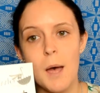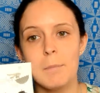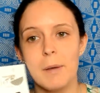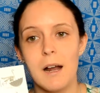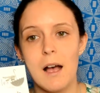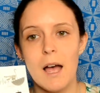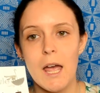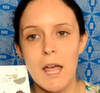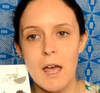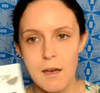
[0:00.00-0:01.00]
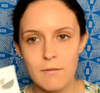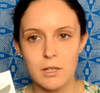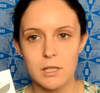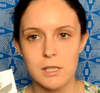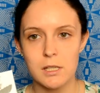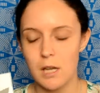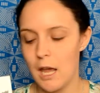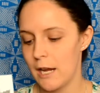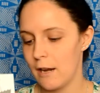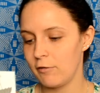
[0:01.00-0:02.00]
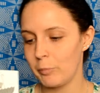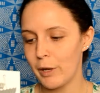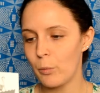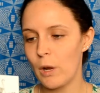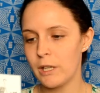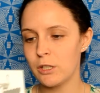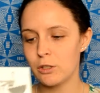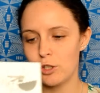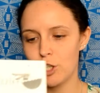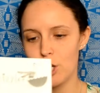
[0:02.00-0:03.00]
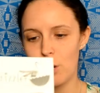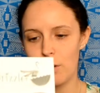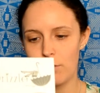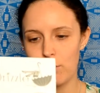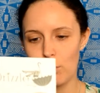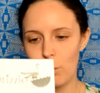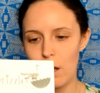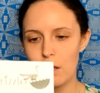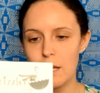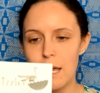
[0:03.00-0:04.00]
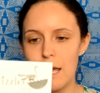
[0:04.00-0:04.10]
but I have it, and I've been wanting to show it for a while.